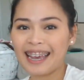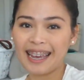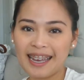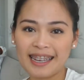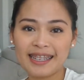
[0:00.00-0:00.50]

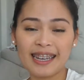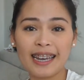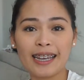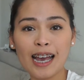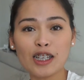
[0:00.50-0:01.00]
and
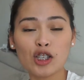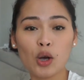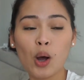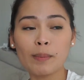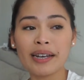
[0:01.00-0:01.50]
yeah,
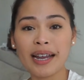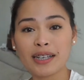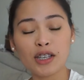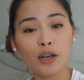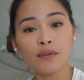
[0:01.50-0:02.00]
so on my
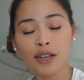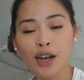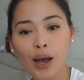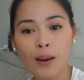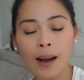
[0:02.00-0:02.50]
next
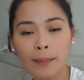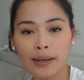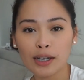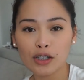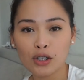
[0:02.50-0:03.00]
video,
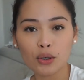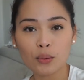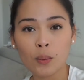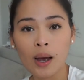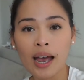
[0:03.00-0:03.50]
I'm gonna
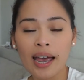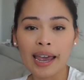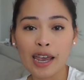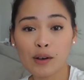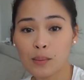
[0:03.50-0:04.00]
do
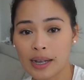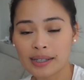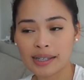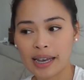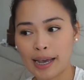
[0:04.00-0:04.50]
a
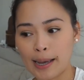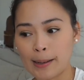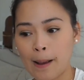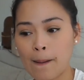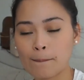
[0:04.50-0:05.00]
what's
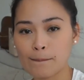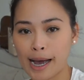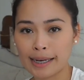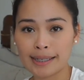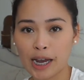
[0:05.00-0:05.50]
in
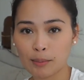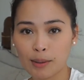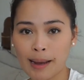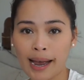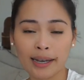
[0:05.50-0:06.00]
my
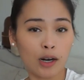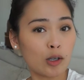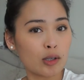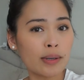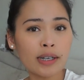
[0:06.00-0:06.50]
diaper bag, and
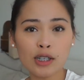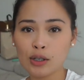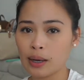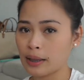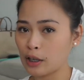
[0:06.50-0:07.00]
also gonna
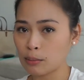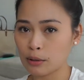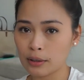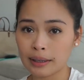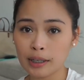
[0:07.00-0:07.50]
do a little
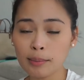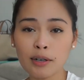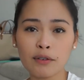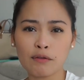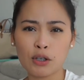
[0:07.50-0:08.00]
bit, a little
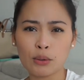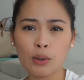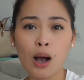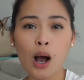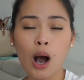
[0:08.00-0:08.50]
bit of
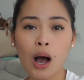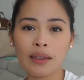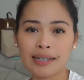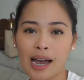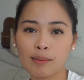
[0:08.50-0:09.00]
review
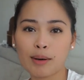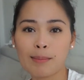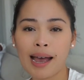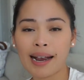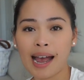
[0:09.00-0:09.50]
on the
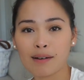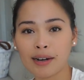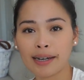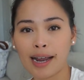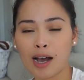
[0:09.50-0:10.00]
diaper bag I
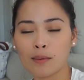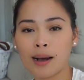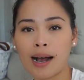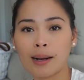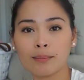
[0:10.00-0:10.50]
have right
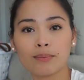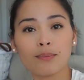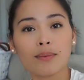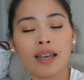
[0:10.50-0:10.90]
now. Um,